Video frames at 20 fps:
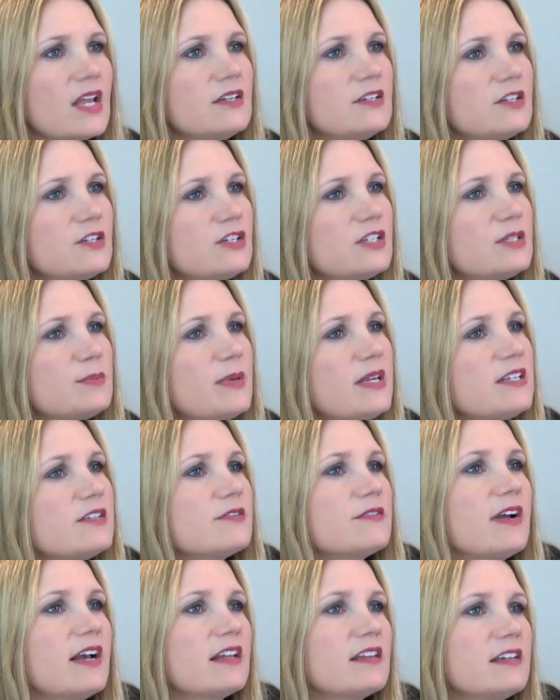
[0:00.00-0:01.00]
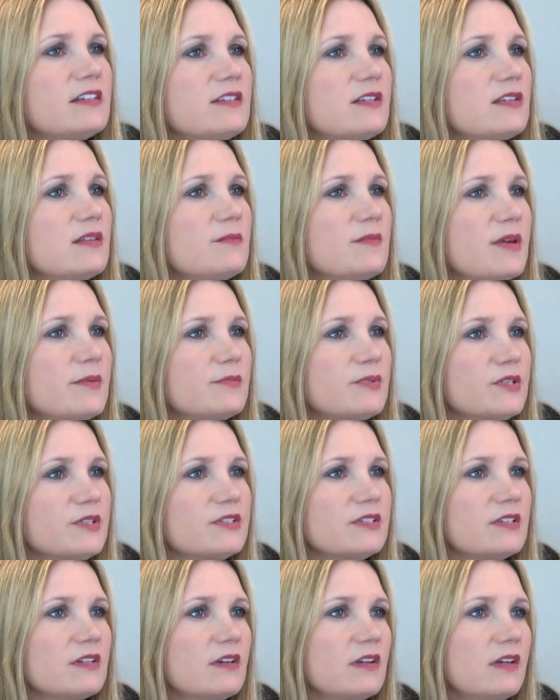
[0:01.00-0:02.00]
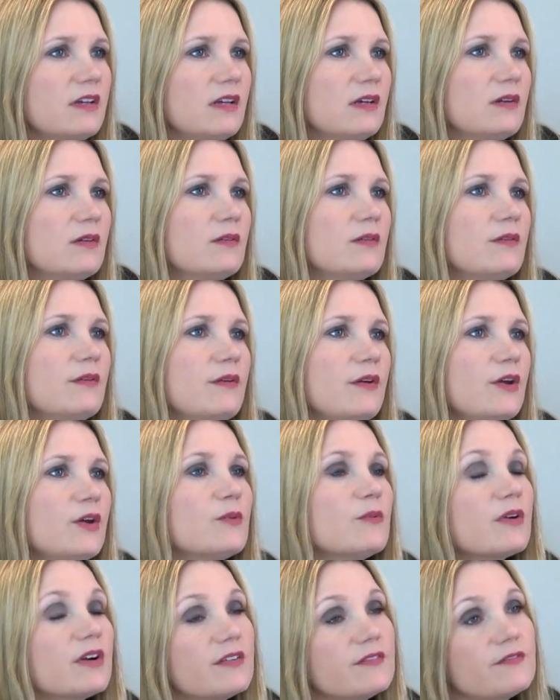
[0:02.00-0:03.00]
Did you speak directly to the members who were